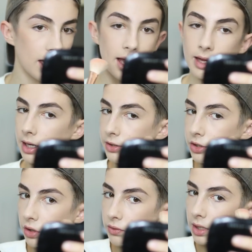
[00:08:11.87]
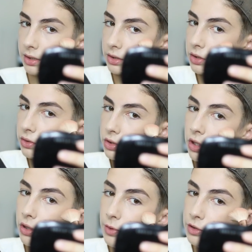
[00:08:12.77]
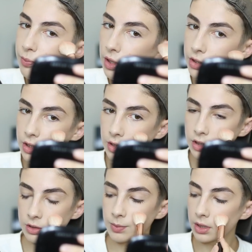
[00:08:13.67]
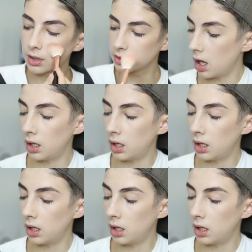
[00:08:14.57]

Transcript: and I don't like to use too much blusher just because